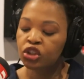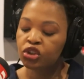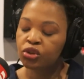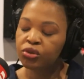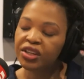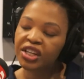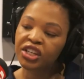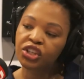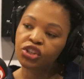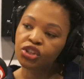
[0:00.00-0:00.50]

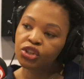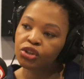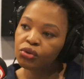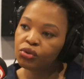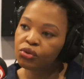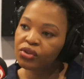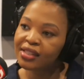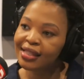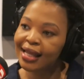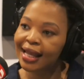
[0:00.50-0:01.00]
to
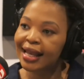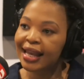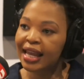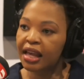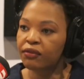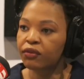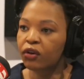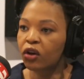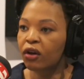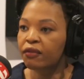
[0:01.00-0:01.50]
reduce the
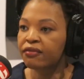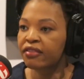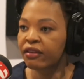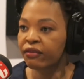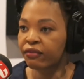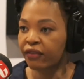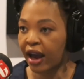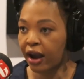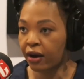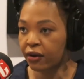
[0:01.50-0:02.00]
level of
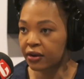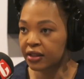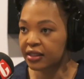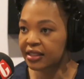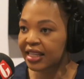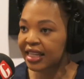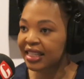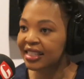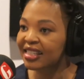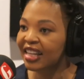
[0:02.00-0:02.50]
the
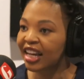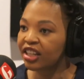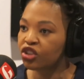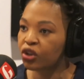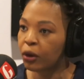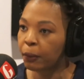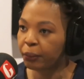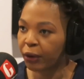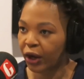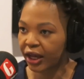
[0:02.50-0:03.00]
virus inside
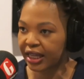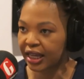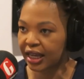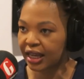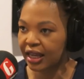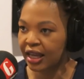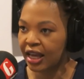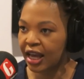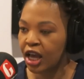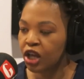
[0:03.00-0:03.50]
your
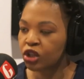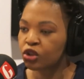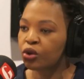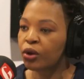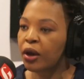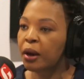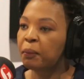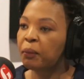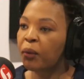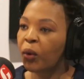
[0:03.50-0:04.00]
body
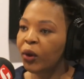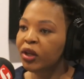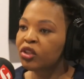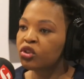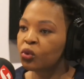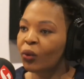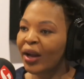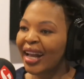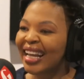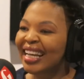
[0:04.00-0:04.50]
to a
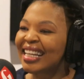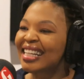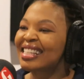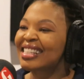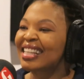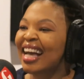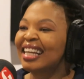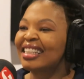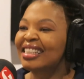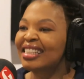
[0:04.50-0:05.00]
point where it
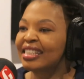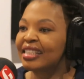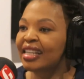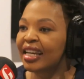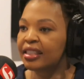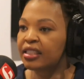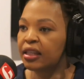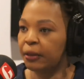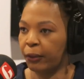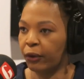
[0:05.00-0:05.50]
is
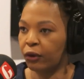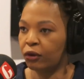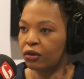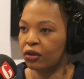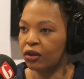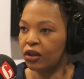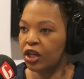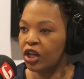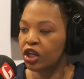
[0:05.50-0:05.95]
undetectable.